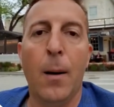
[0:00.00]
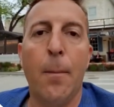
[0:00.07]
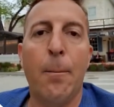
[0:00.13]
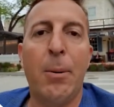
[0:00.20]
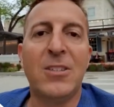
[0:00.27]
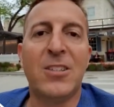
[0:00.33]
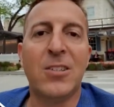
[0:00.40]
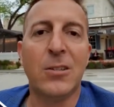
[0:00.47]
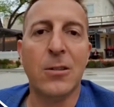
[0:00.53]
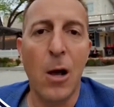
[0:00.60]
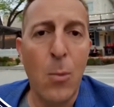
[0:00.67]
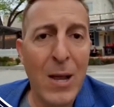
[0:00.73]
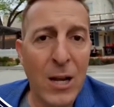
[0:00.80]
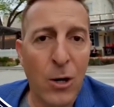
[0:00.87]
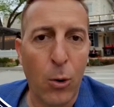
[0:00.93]
But
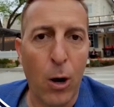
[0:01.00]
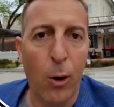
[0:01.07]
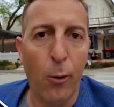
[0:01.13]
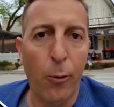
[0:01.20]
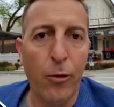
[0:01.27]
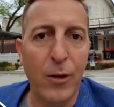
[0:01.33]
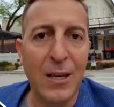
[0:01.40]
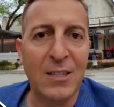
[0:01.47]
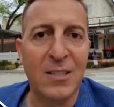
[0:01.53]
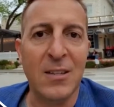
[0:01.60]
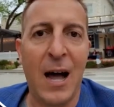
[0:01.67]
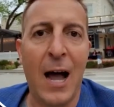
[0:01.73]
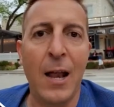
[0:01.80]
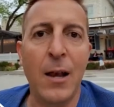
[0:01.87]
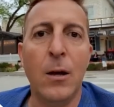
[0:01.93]
slowing growth is
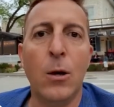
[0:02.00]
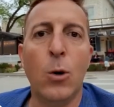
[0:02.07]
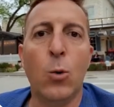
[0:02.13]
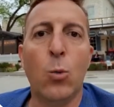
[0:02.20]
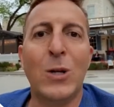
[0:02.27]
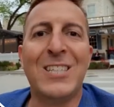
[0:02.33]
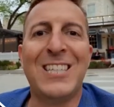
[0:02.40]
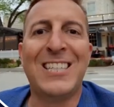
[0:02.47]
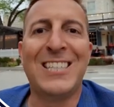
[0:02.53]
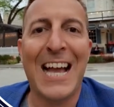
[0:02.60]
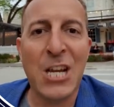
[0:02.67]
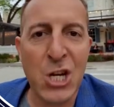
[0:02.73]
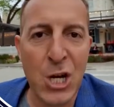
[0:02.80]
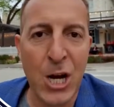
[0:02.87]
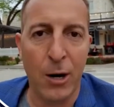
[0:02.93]
not
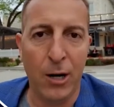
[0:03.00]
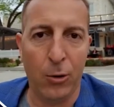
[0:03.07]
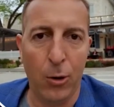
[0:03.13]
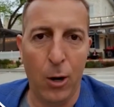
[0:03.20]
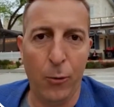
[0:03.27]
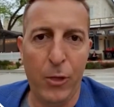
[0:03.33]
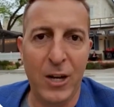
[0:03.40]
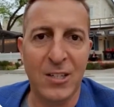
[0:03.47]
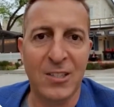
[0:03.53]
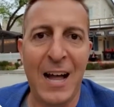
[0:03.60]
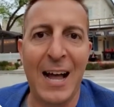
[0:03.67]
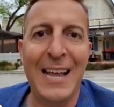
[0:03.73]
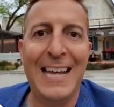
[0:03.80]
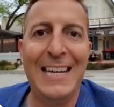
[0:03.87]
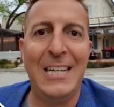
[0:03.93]
recessionary growth. It is
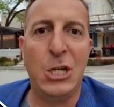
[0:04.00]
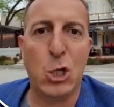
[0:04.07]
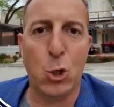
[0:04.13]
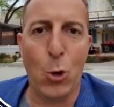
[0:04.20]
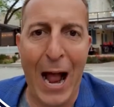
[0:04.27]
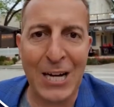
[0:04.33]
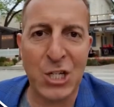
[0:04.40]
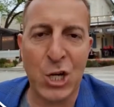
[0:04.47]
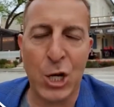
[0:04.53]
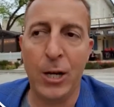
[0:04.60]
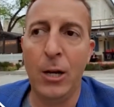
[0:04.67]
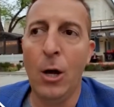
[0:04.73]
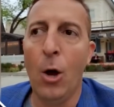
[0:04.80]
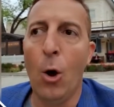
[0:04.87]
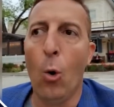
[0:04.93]
not a
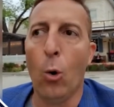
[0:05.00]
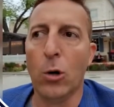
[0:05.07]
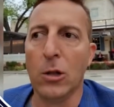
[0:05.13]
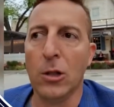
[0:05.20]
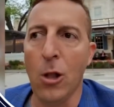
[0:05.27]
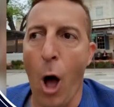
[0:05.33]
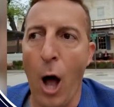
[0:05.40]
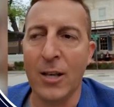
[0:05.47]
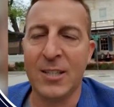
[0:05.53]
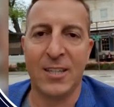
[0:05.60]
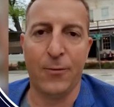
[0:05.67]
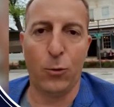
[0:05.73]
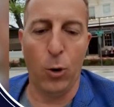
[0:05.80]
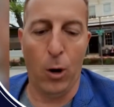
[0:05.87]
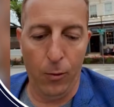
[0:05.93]
detraction or loss
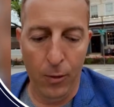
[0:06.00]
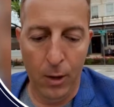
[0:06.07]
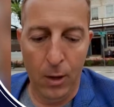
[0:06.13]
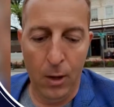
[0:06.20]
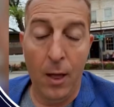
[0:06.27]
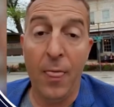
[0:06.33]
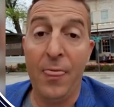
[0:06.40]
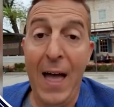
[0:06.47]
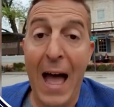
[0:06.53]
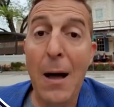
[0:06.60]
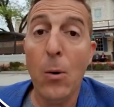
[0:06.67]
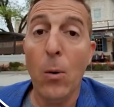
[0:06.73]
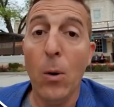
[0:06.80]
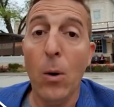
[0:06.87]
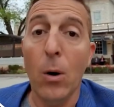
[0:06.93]
of growth. That
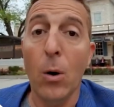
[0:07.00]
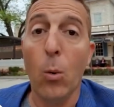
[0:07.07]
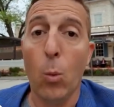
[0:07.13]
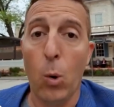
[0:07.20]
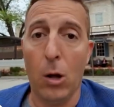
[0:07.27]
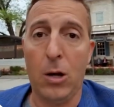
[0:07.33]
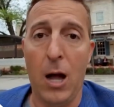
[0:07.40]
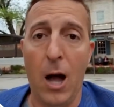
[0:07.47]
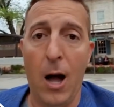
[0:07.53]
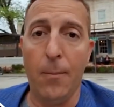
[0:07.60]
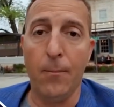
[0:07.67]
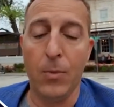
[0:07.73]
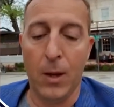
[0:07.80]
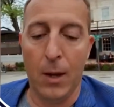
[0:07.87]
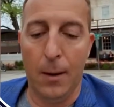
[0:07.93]
will come,
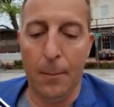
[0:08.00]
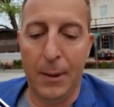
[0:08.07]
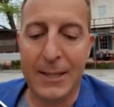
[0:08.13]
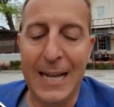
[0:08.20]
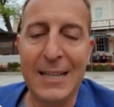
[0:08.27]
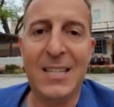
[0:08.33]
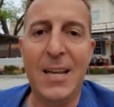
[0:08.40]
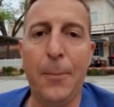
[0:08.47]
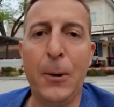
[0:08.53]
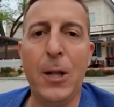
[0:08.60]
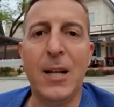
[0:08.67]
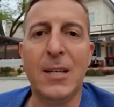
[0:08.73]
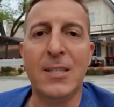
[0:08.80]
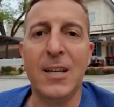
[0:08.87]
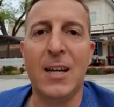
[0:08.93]
but that typically
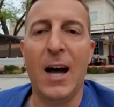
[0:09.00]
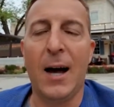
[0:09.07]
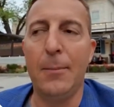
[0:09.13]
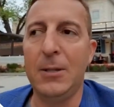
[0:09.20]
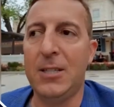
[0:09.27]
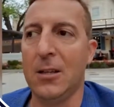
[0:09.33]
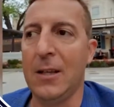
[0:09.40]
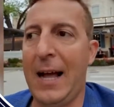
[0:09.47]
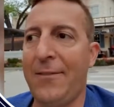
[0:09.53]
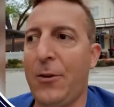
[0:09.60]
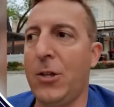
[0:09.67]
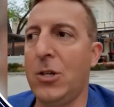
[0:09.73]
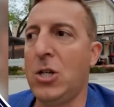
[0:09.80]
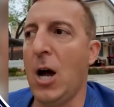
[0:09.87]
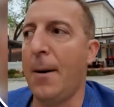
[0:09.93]
doesn't come until after
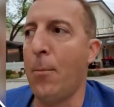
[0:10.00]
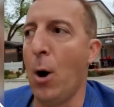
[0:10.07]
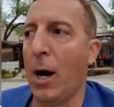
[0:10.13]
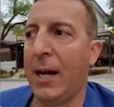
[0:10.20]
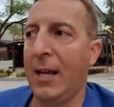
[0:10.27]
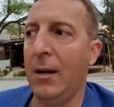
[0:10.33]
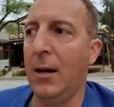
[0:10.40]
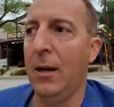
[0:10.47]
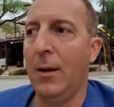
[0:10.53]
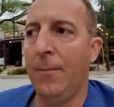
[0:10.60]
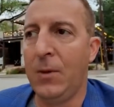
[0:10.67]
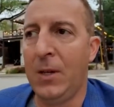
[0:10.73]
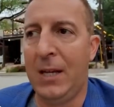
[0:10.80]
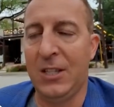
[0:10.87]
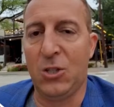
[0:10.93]
the job market
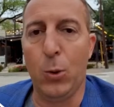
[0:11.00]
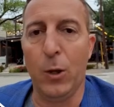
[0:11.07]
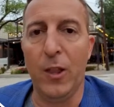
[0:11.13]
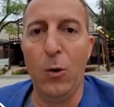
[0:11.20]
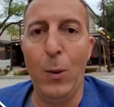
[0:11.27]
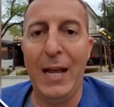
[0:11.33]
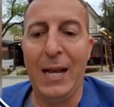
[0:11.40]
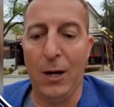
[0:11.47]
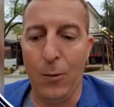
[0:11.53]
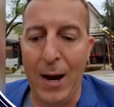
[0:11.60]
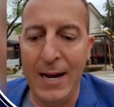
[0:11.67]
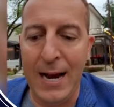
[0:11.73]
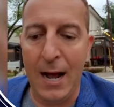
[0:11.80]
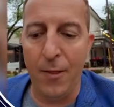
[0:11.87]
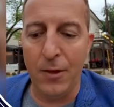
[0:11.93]
gets really weak. And
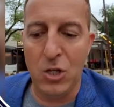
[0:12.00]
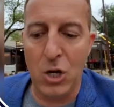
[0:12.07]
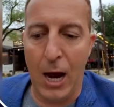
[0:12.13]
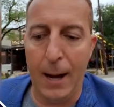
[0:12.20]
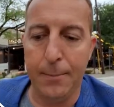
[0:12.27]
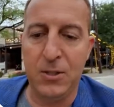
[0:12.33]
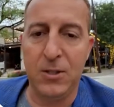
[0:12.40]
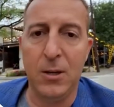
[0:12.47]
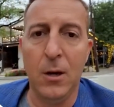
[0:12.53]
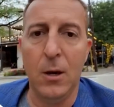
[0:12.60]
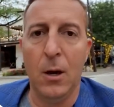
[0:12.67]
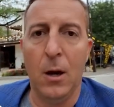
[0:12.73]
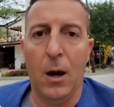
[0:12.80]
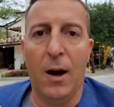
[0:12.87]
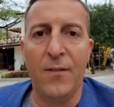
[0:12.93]
right now, the jobs
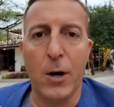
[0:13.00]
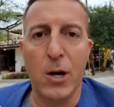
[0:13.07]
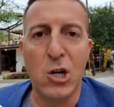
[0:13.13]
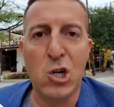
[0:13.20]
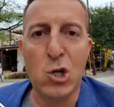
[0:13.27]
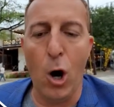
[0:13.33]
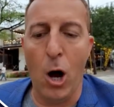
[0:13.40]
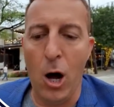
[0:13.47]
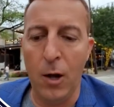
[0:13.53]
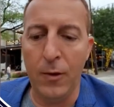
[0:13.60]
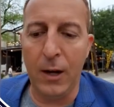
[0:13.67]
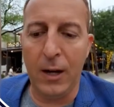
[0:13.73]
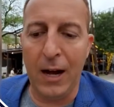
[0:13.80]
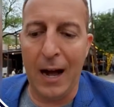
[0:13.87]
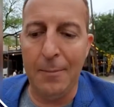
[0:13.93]
are very strong. The
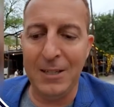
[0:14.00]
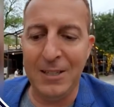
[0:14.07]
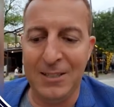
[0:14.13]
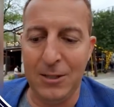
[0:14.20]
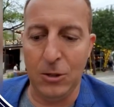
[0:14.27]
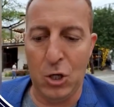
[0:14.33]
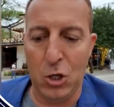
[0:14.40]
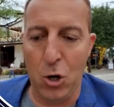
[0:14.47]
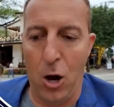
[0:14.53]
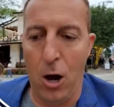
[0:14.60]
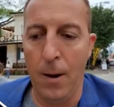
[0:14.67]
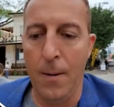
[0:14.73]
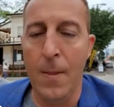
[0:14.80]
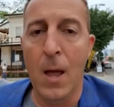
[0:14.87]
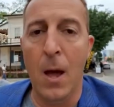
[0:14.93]
economy is still
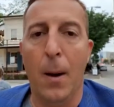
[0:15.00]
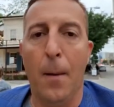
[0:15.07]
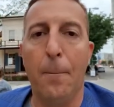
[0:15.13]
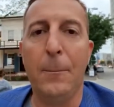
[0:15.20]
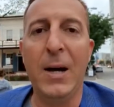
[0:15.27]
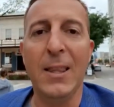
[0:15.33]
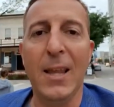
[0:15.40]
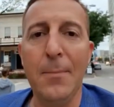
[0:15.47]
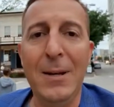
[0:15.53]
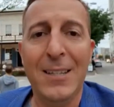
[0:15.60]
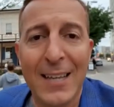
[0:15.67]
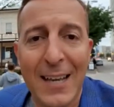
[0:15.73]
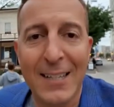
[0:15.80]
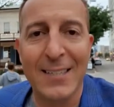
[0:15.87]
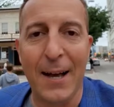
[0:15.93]
strong. But let me
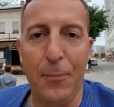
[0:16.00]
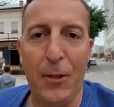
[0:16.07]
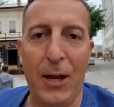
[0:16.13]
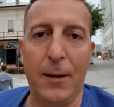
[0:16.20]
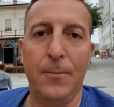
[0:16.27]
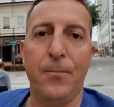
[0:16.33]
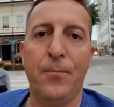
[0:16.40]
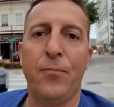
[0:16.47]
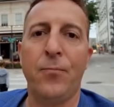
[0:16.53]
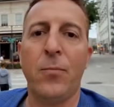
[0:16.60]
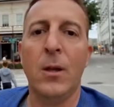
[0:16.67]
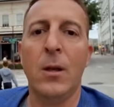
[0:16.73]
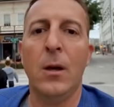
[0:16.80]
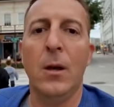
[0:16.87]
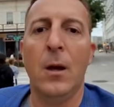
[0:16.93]
say something.
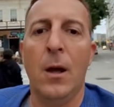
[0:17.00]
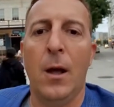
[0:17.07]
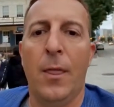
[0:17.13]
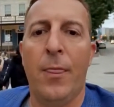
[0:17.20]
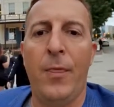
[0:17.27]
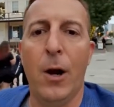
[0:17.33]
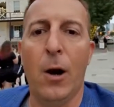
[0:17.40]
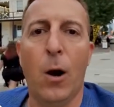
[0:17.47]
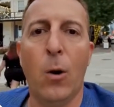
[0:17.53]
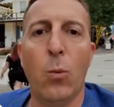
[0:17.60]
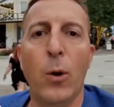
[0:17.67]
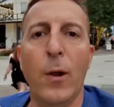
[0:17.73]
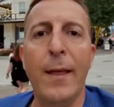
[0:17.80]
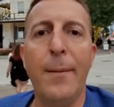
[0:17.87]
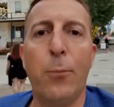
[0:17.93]
There are
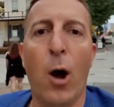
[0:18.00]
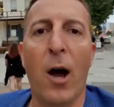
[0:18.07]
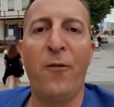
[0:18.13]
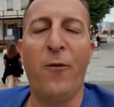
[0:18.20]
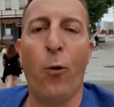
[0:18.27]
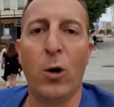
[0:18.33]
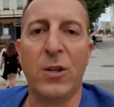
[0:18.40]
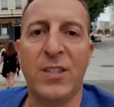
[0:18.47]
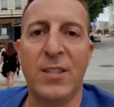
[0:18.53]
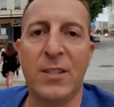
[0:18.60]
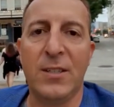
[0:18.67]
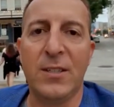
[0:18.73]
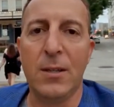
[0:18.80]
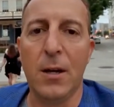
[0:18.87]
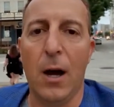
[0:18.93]
really broad
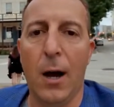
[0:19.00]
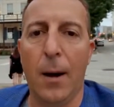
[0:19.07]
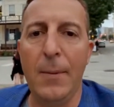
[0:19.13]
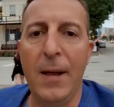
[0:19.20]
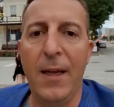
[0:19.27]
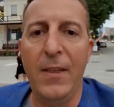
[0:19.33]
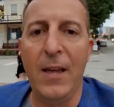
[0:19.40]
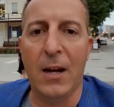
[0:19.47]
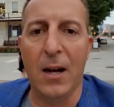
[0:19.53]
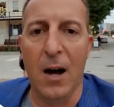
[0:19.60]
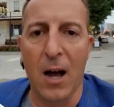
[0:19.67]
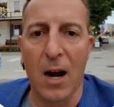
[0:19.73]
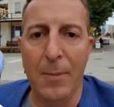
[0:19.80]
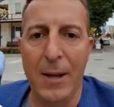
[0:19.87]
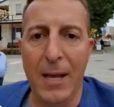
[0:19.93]
forces in the
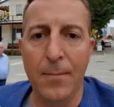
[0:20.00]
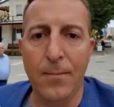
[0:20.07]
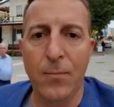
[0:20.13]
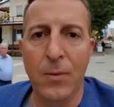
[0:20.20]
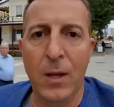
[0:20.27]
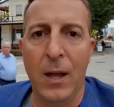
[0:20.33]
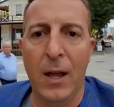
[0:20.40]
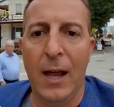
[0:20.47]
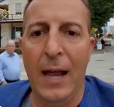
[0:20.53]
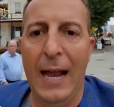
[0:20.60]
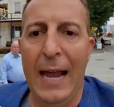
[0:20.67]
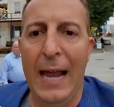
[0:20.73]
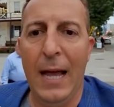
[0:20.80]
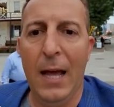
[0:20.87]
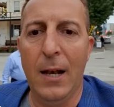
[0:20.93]
economy,
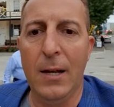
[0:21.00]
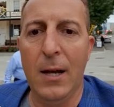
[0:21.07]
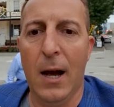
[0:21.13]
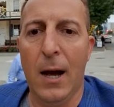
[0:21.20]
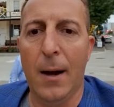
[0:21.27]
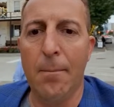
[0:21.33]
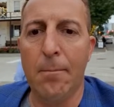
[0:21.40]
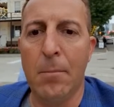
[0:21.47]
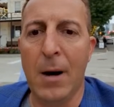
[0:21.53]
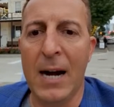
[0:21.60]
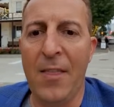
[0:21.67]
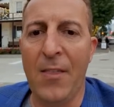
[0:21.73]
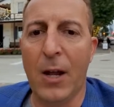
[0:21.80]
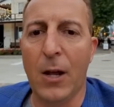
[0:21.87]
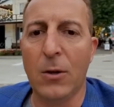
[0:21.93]
and
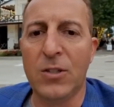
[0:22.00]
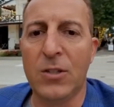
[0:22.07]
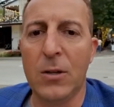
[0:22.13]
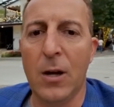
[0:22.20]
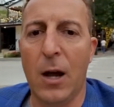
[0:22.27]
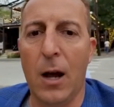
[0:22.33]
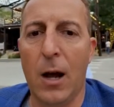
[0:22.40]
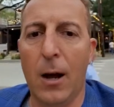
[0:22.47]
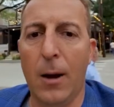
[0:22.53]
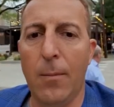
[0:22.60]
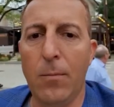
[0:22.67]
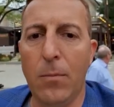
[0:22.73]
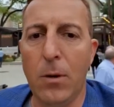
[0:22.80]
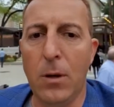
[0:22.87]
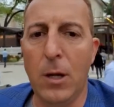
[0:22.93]
money that goes,
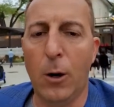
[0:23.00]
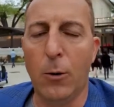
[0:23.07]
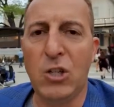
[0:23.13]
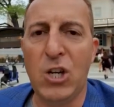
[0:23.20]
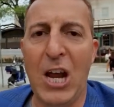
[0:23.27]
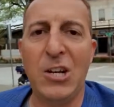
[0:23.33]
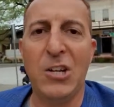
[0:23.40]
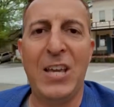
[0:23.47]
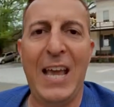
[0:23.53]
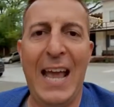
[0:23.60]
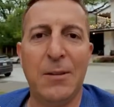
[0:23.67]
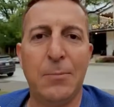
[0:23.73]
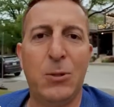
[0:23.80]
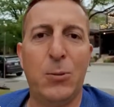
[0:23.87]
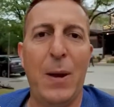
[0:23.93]
you know, changes
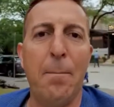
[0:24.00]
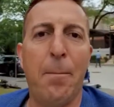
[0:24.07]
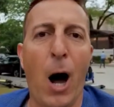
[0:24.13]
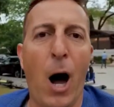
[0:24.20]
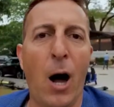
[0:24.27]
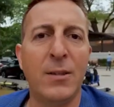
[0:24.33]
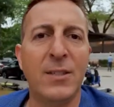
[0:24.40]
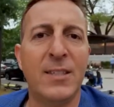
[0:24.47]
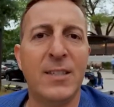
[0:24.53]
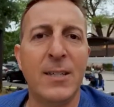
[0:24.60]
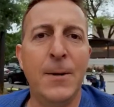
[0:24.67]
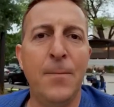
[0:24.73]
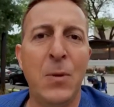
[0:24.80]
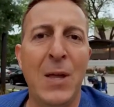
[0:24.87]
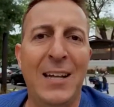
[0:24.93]
hands between bonds
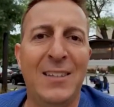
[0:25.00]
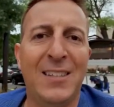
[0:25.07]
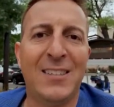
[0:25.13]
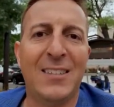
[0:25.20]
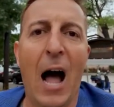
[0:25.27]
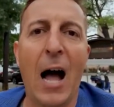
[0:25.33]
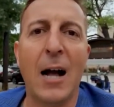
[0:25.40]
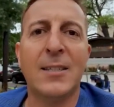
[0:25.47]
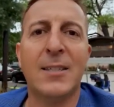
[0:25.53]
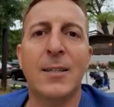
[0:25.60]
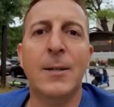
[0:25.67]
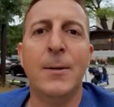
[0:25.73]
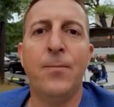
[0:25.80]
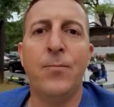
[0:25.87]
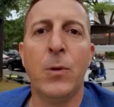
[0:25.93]
and stocks.
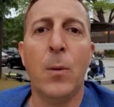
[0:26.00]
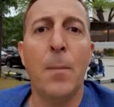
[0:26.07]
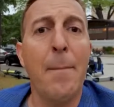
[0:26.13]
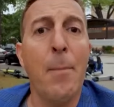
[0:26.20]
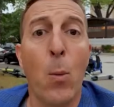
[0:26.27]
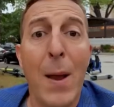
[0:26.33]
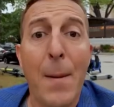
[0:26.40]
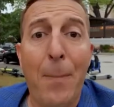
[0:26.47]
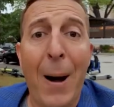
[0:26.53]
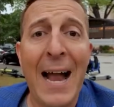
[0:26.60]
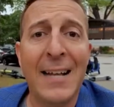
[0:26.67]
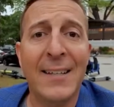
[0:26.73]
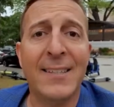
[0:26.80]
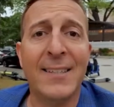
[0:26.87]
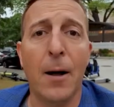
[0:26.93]
Remember, we buy
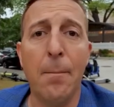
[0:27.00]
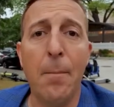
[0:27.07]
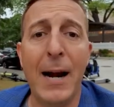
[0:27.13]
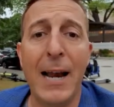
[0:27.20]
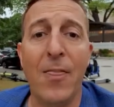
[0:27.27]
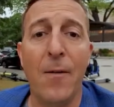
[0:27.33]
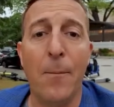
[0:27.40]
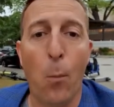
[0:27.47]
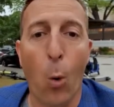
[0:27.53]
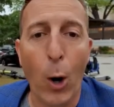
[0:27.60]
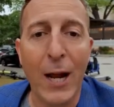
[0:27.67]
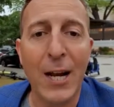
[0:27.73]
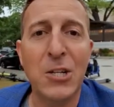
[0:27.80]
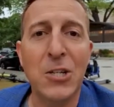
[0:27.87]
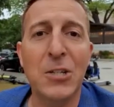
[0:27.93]
and sell money. The
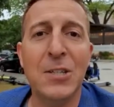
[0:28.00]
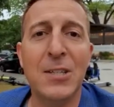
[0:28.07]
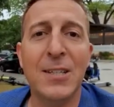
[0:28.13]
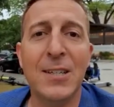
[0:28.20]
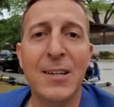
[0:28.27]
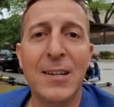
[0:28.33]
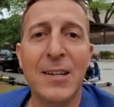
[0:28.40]
mortgages